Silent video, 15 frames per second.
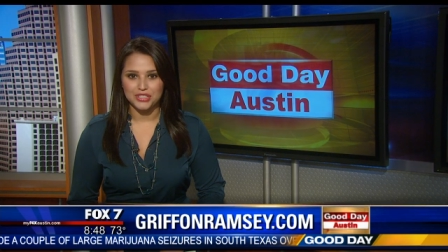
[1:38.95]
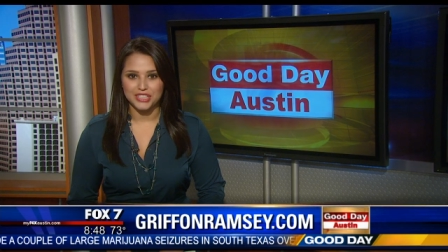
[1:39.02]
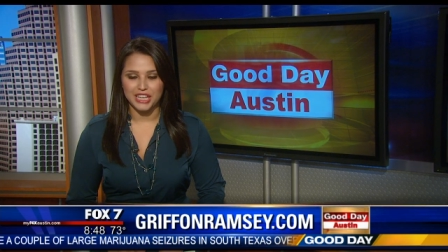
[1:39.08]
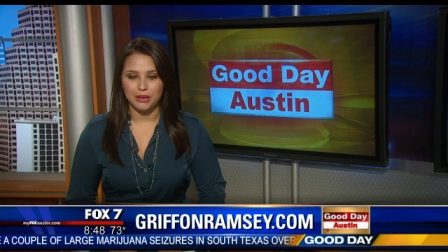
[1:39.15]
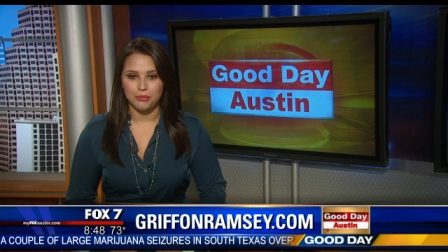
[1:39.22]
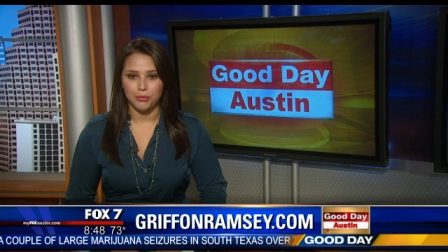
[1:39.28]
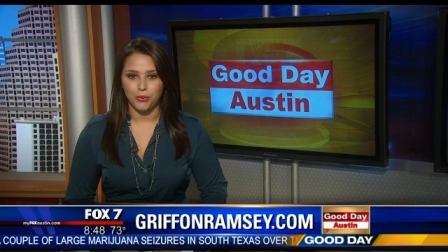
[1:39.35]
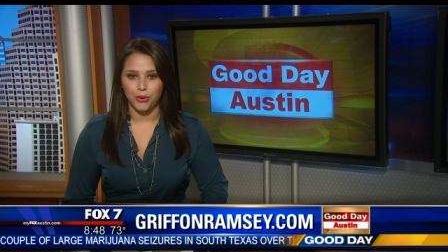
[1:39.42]
And to
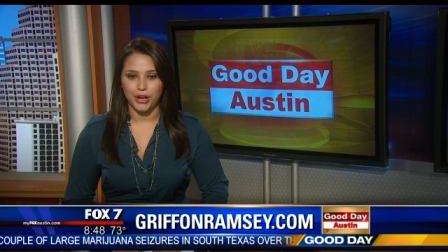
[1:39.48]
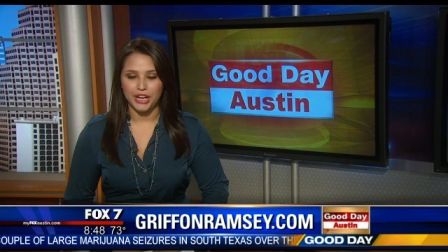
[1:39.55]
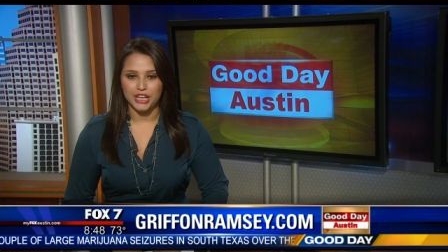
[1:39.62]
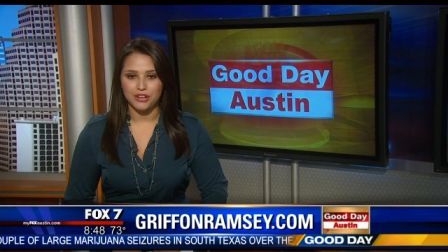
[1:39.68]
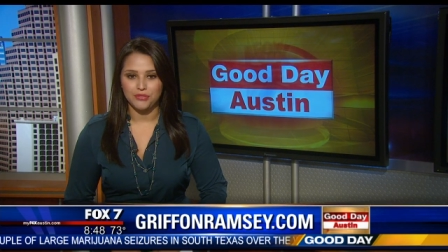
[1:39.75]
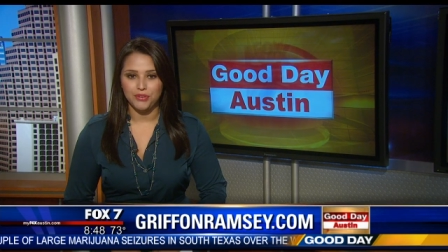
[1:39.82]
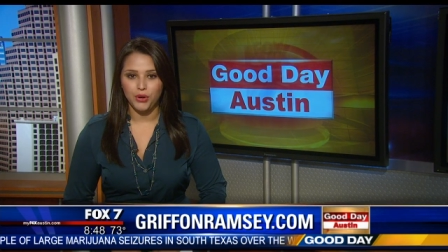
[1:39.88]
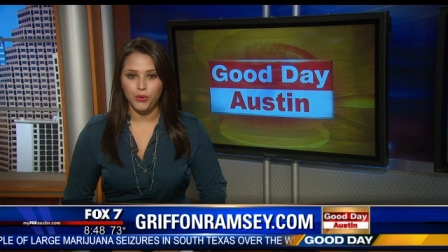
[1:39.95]
get more
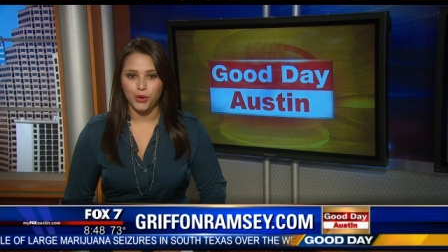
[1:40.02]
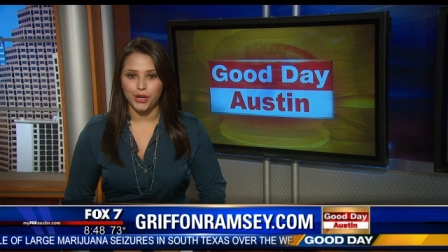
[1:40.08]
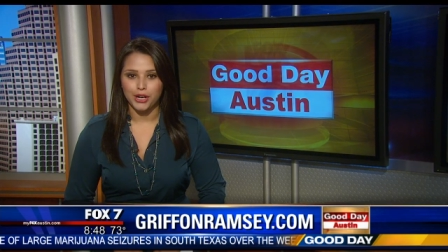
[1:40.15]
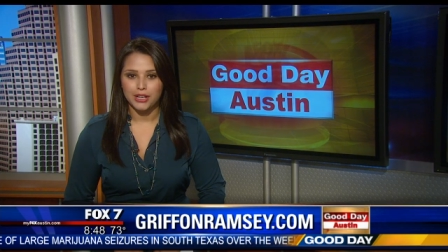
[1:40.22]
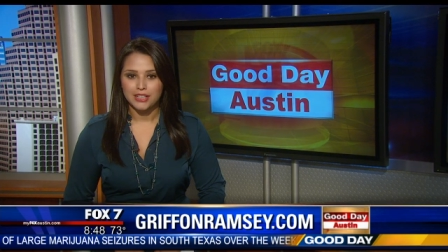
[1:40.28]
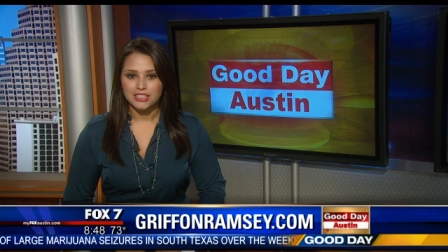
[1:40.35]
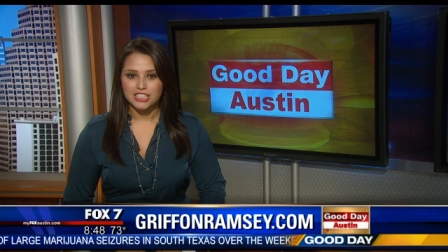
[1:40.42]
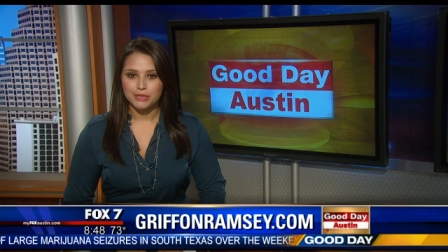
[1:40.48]
info or
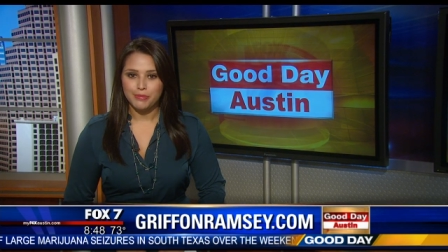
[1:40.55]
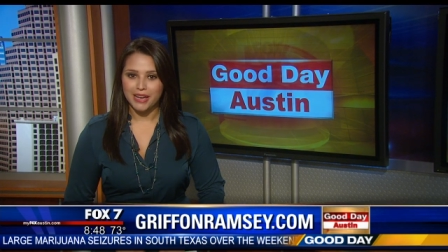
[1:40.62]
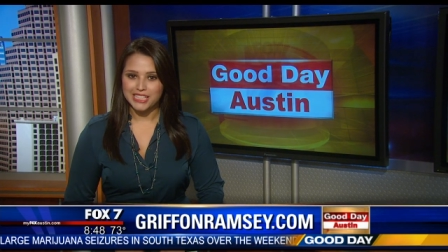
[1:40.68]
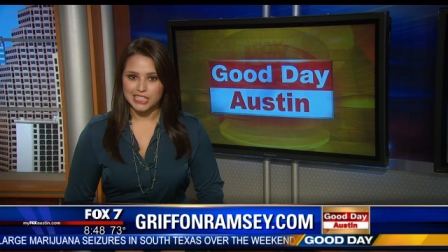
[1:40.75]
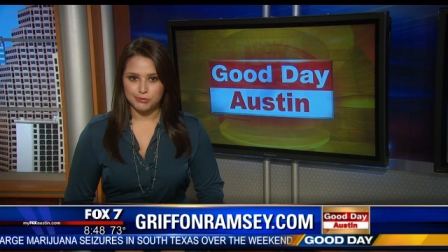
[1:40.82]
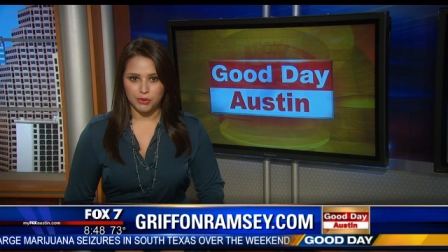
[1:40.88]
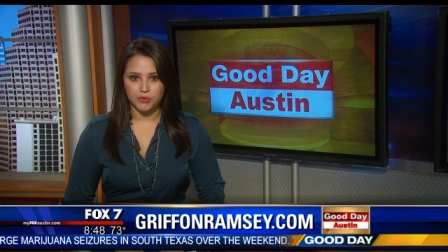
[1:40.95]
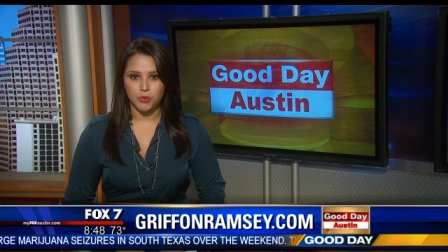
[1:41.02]
to buy
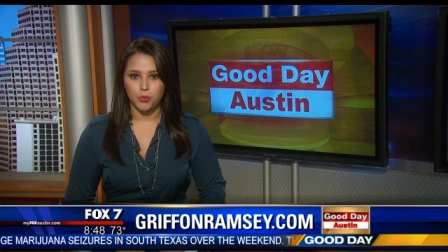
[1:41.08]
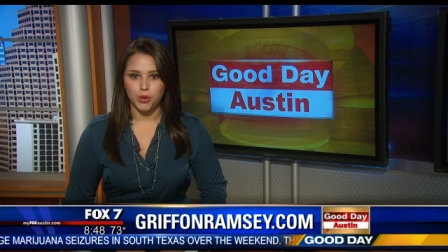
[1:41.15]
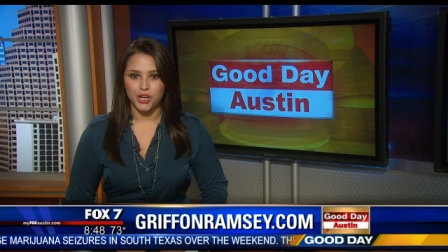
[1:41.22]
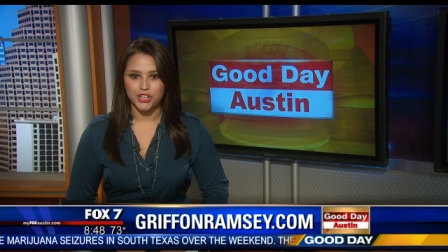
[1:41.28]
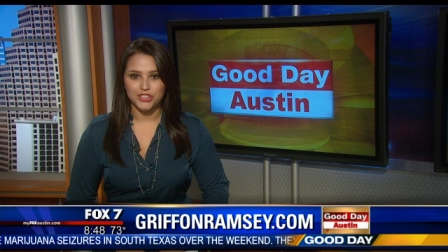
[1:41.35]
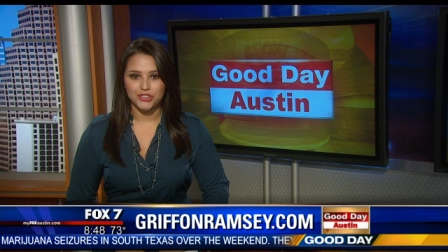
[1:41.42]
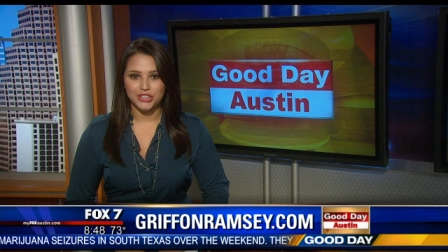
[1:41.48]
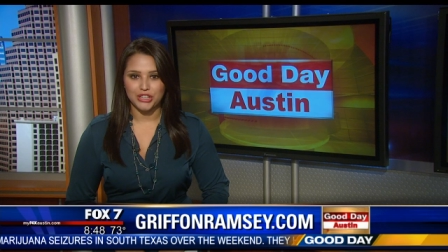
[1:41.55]
some of her
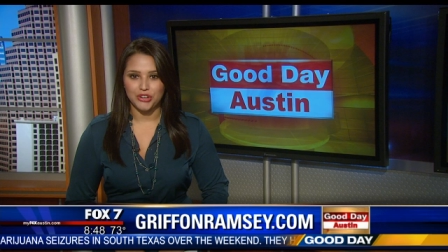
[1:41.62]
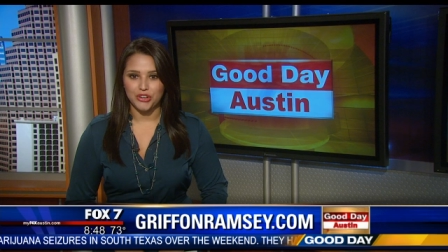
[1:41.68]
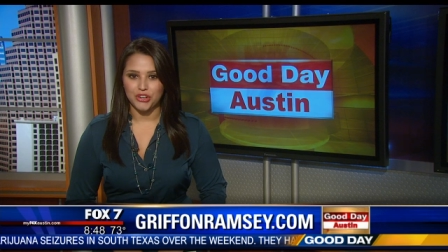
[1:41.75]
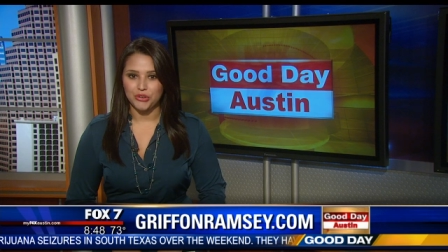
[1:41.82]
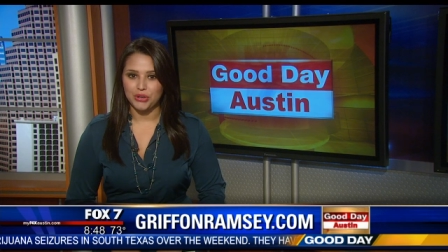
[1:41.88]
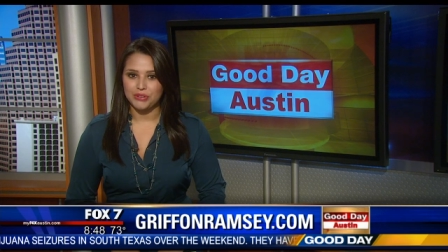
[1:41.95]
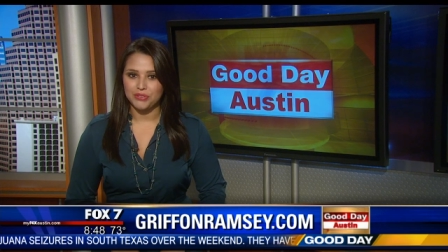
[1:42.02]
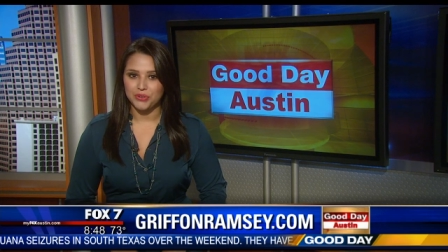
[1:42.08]
work, you can go
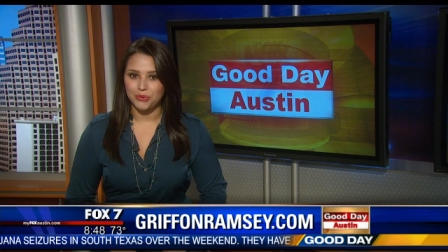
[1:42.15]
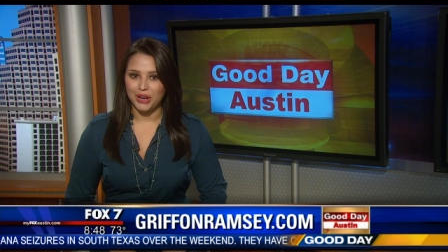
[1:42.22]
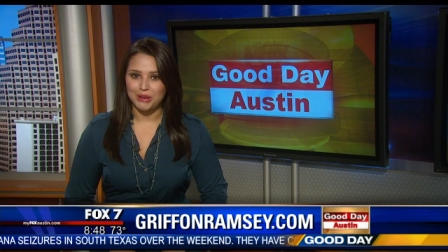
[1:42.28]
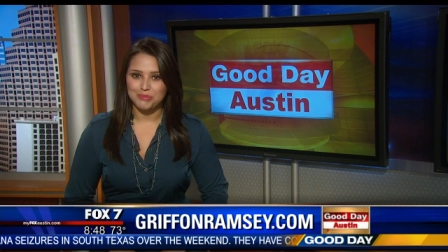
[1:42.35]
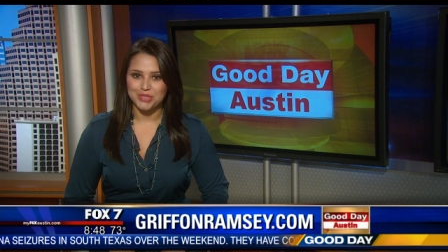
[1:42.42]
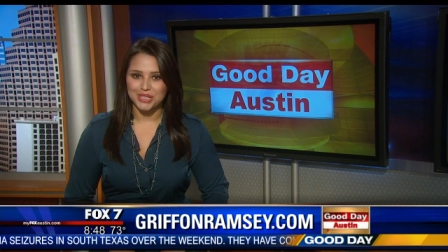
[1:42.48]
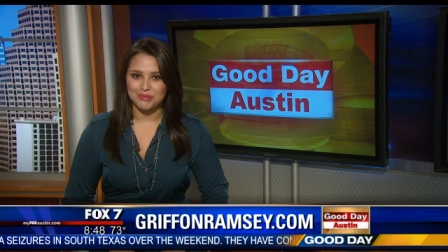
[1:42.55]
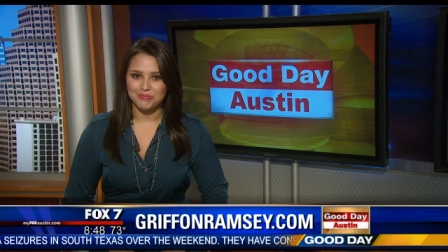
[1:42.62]
to
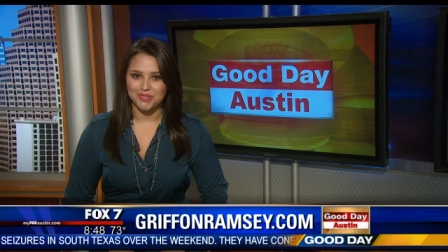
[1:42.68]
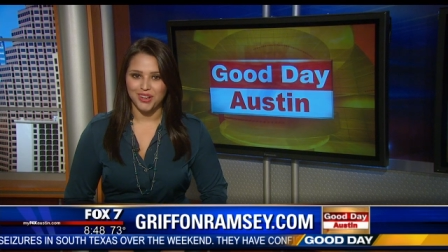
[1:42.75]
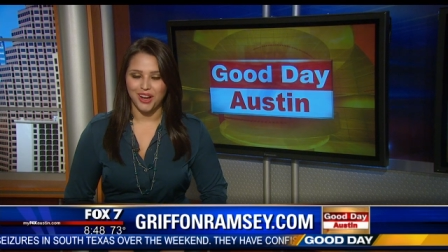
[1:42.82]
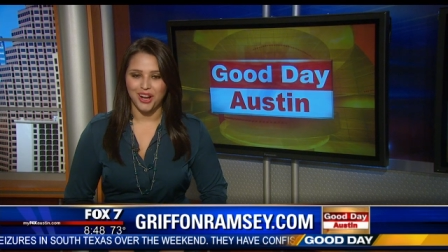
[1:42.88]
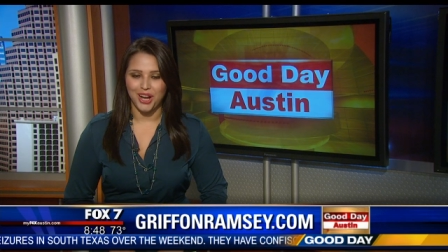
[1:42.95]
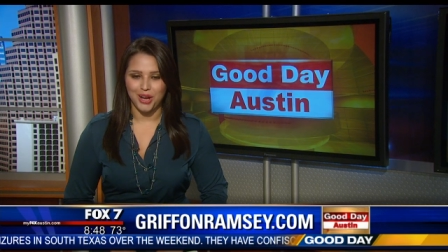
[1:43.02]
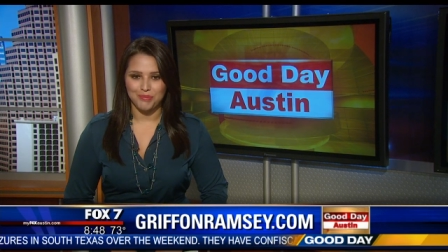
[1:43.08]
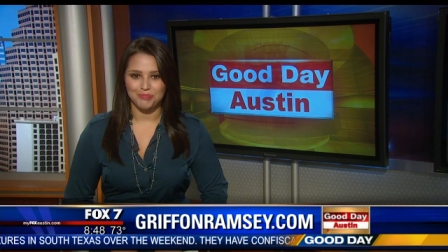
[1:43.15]

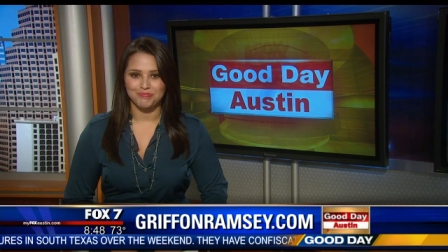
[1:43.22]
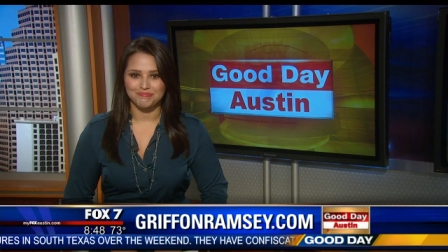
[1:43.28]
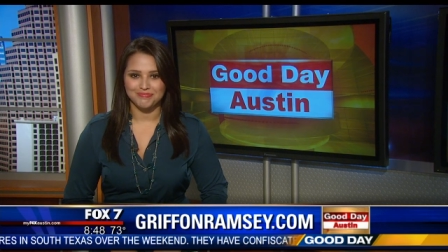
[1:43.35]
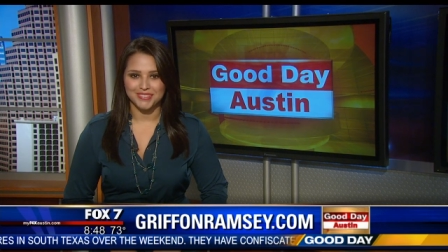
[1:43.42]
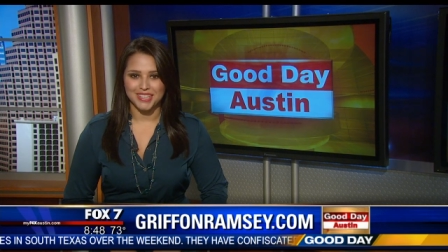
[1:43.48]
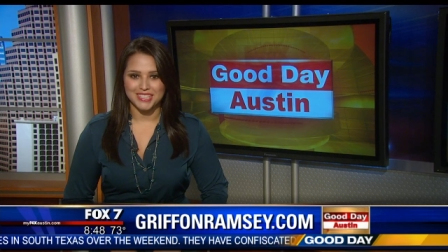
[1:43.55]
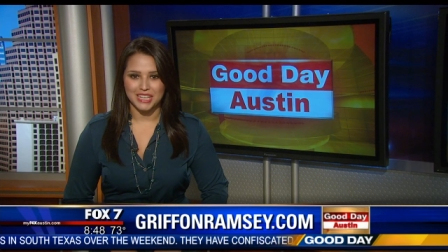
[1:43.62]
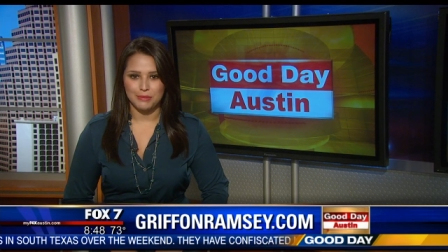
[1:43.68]
griffonramsey.com.
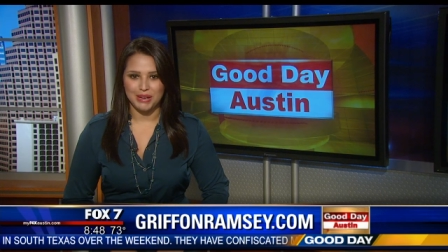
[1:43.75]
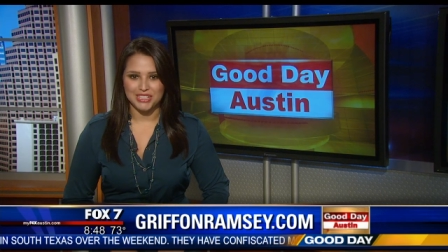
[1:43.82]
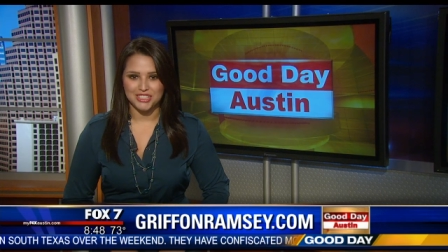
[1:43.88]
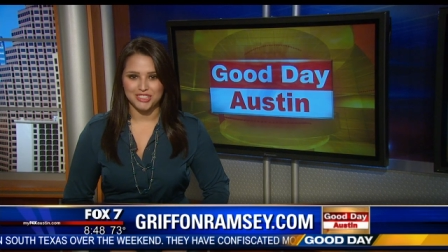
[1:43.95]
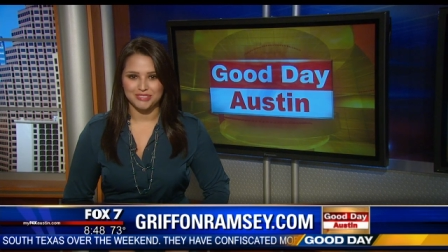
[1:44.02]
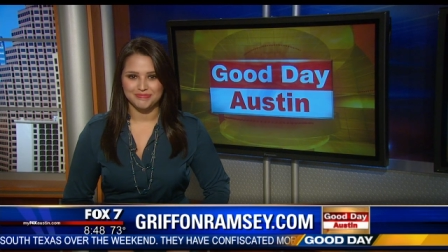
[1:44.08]
and send it back.